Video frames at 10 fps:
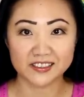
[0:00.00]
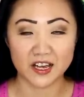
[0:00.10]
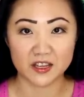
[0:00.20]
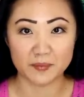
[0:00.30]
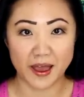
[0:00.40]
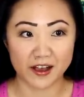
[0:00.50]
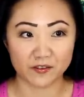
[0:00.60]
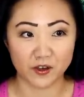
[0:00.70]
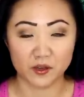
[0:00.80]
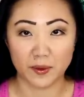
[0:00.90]
on the back
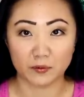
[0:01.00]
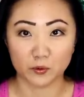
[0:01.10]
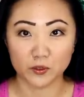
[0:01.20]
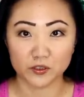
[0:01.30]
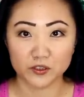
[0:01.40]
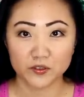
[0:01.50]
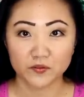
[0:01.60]
of all of my rulers.